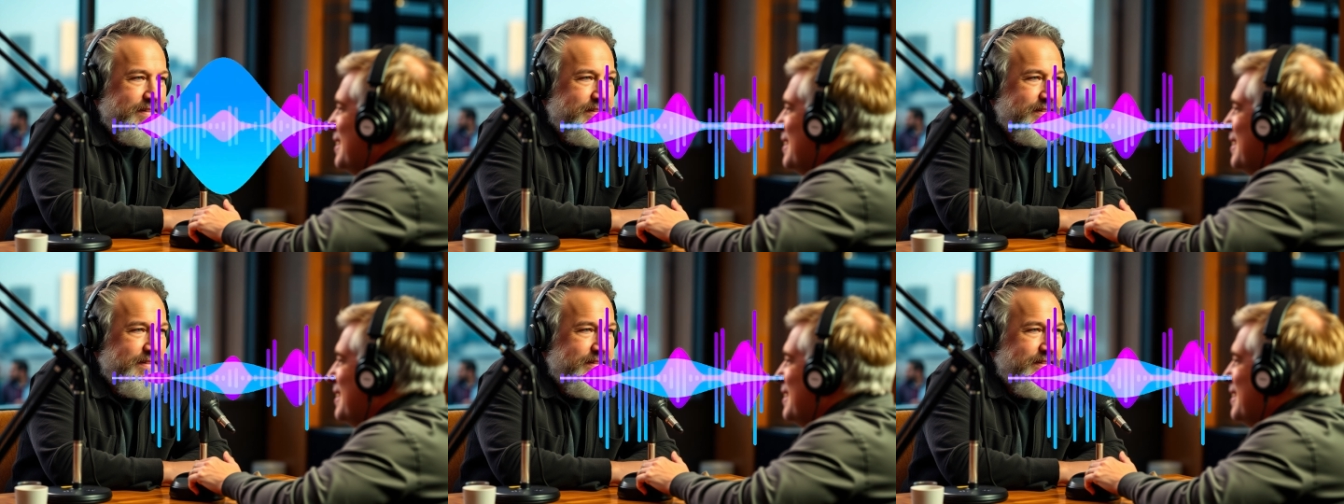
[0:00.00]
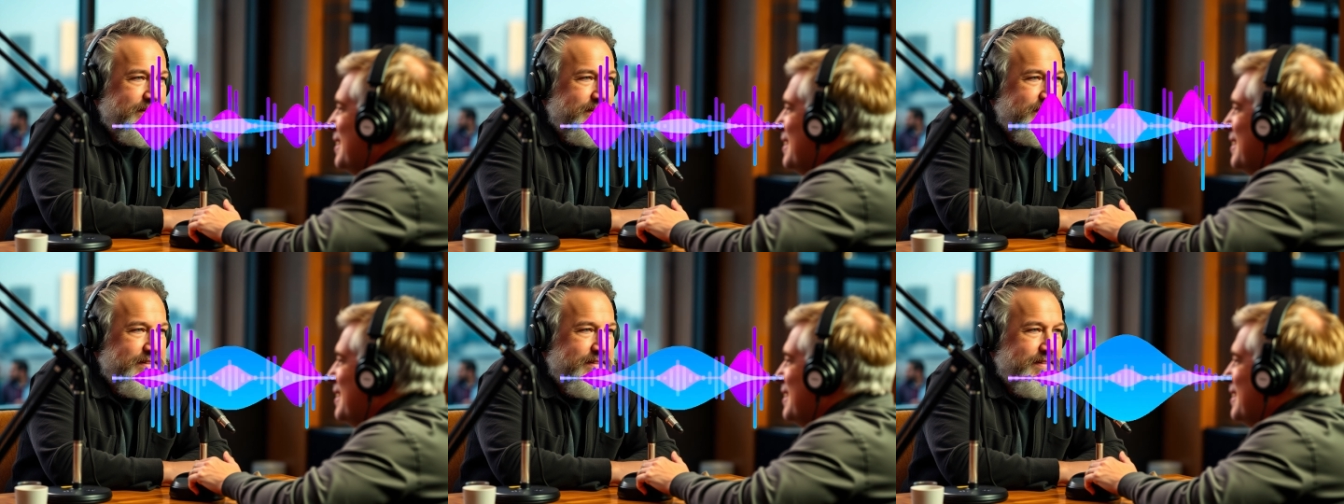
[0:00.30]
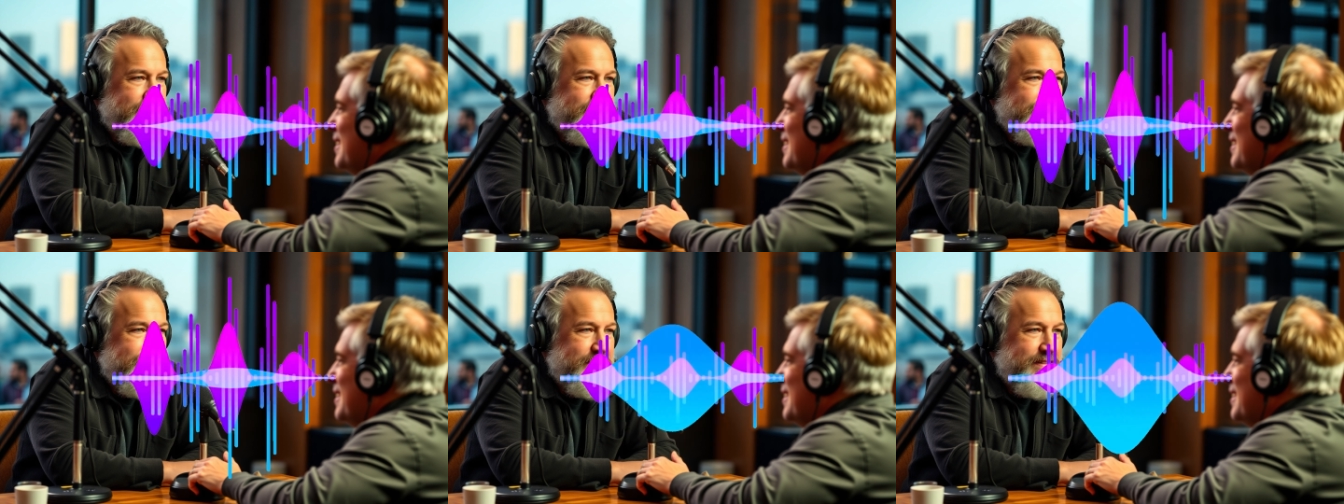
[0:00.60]

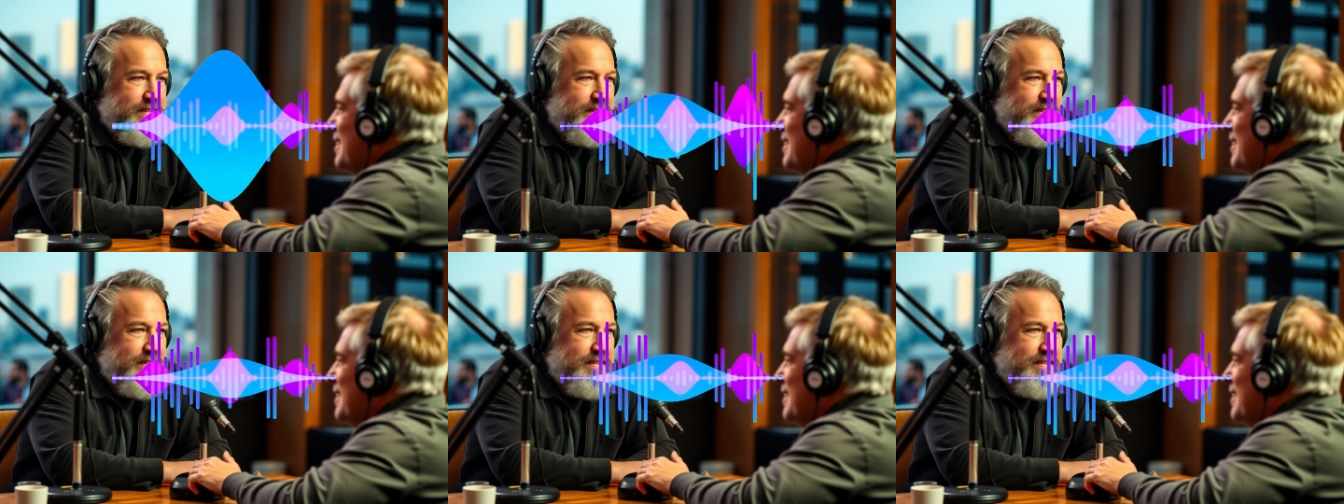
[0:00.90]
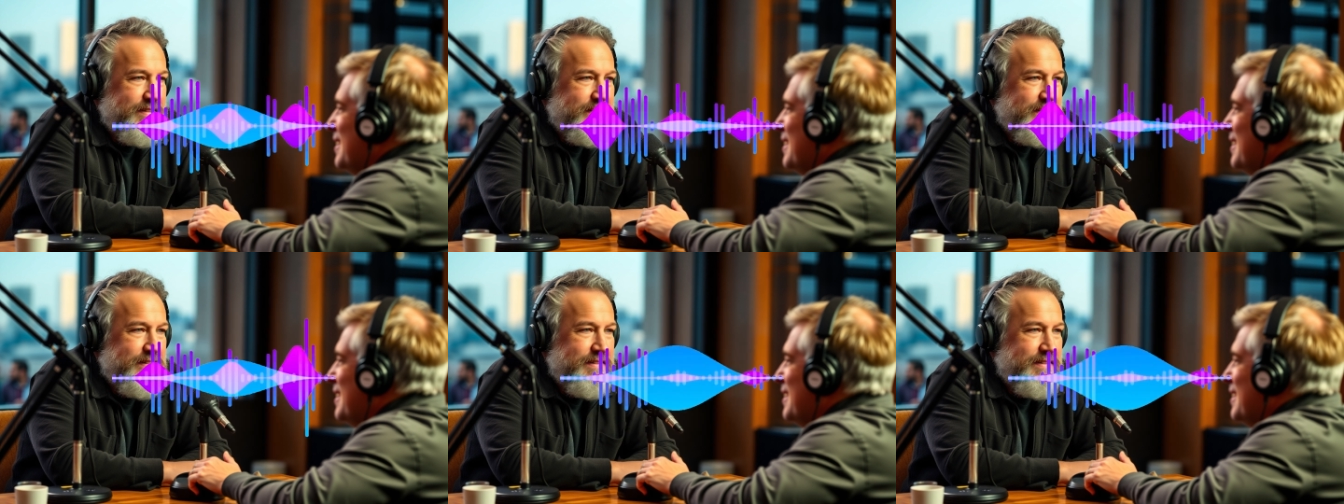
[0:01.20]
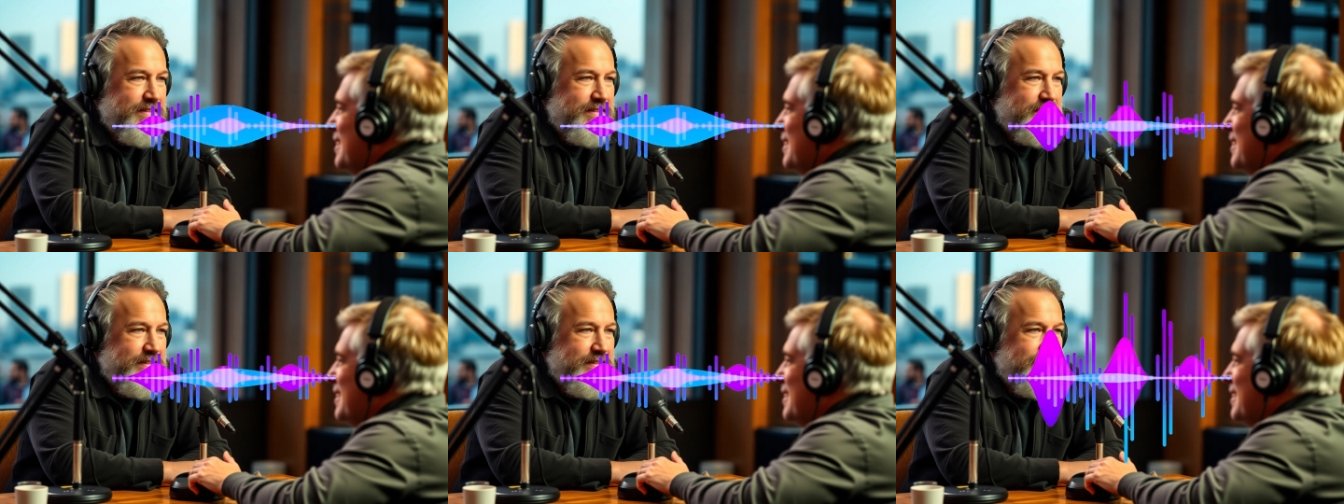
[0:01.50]
Exactly. It's about
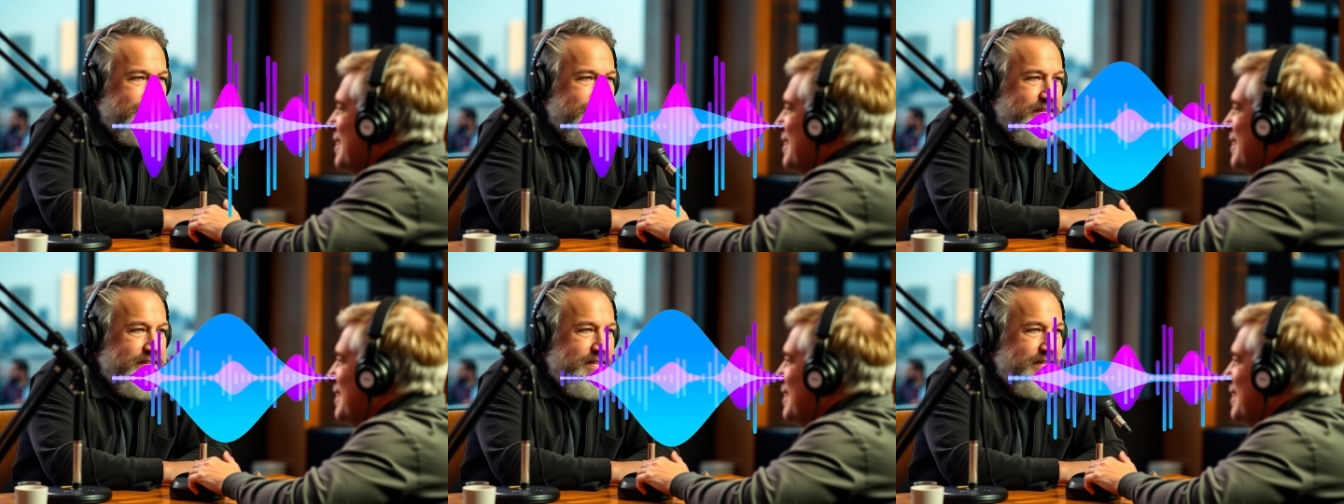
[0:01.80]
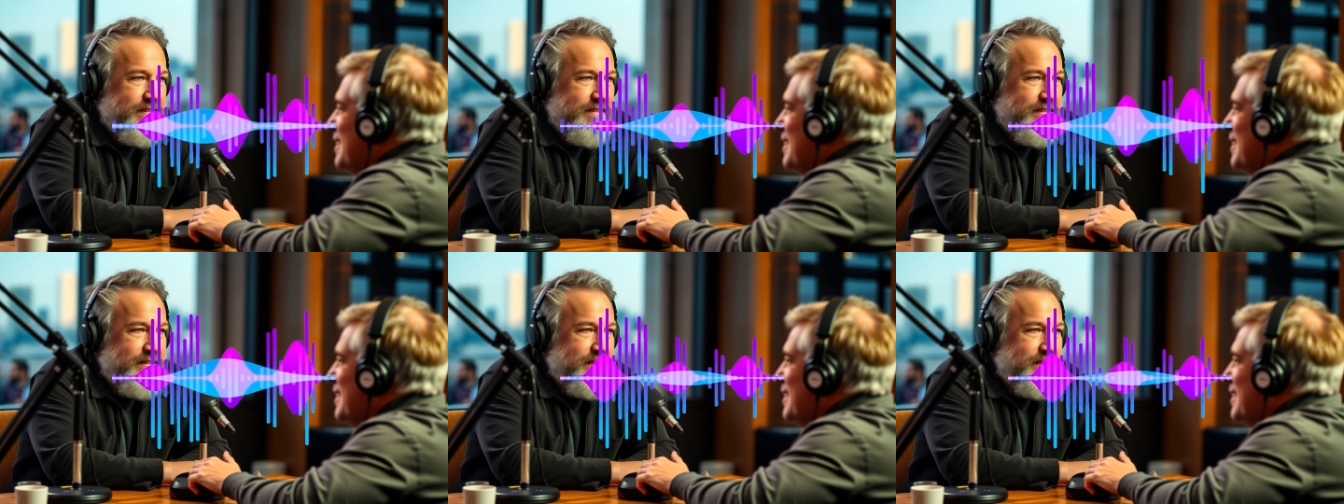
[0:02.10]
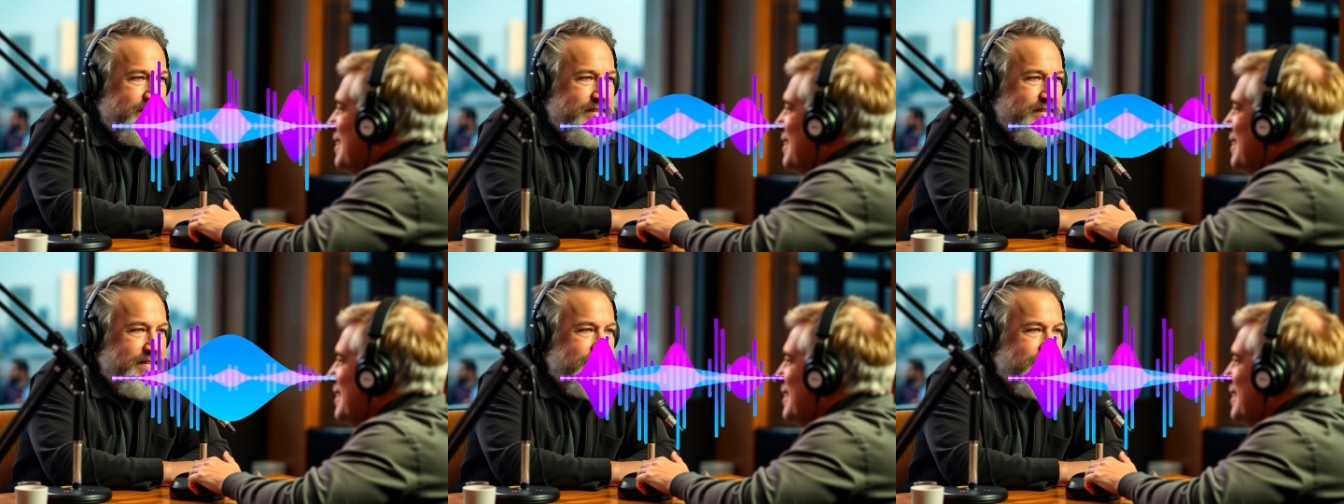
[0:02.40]
embracing those
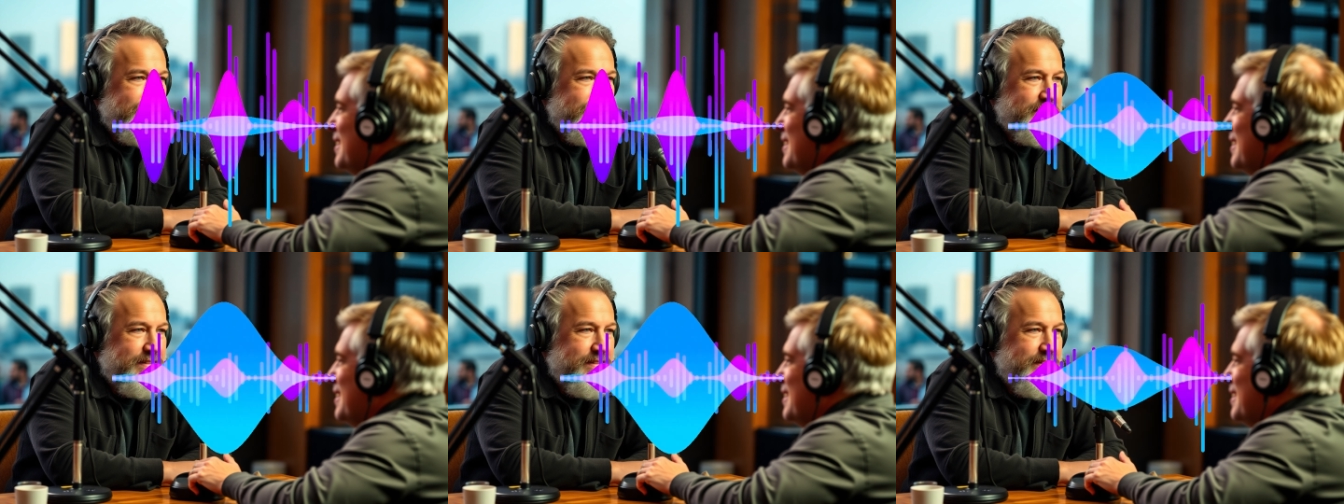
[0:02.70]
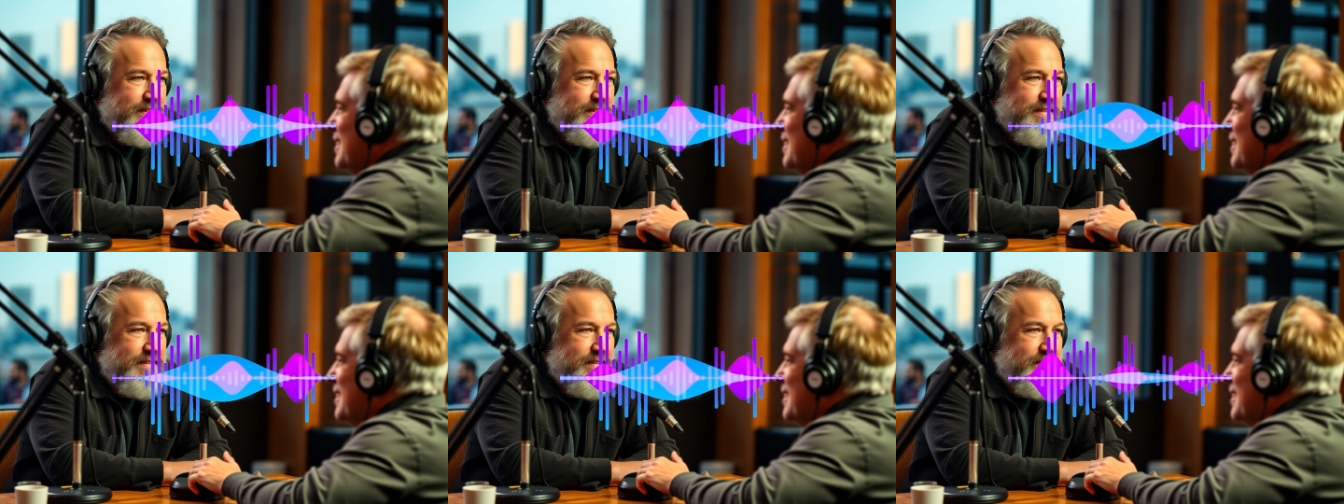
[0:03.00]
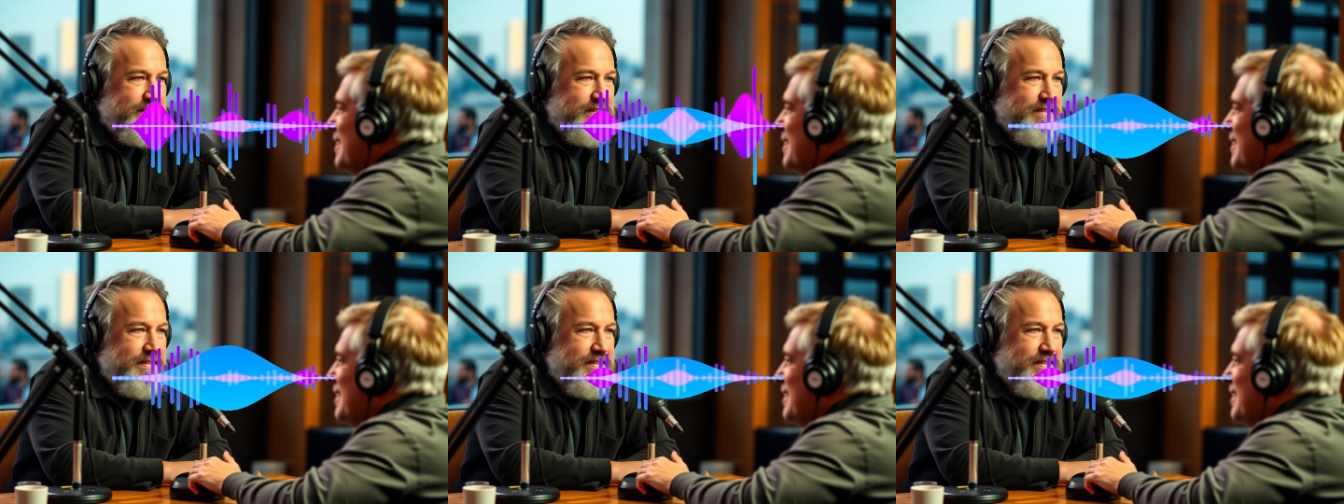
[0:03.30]
challenges, those
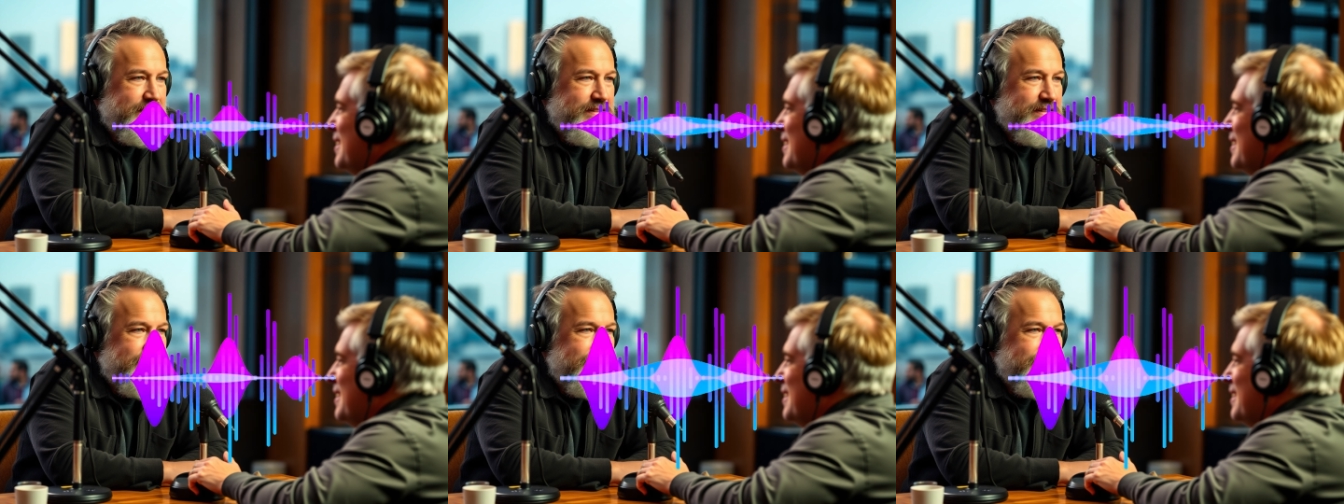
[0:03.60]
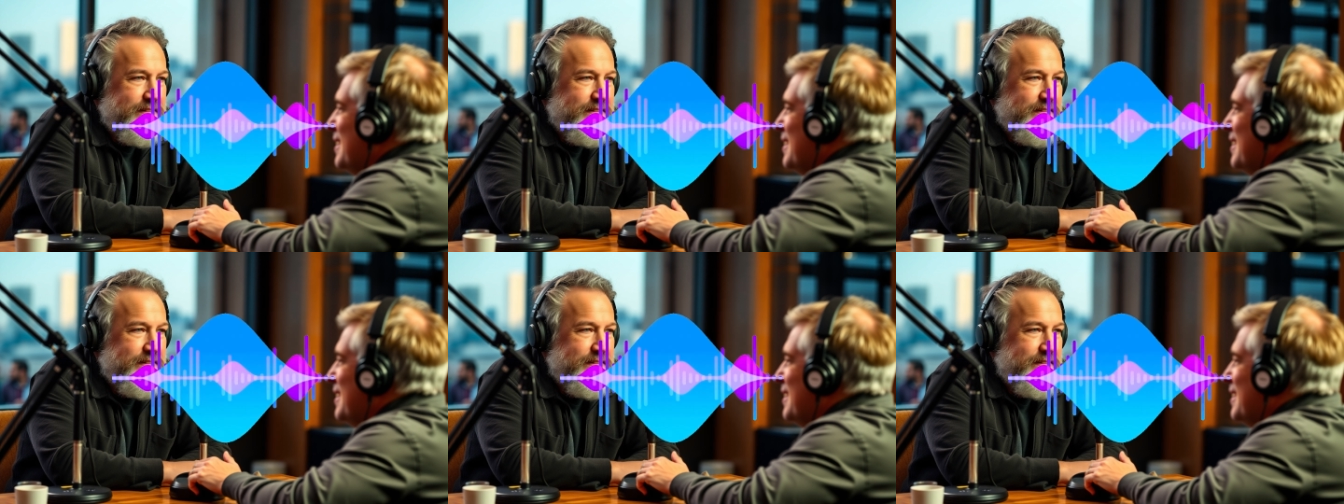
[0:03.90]
setbacks,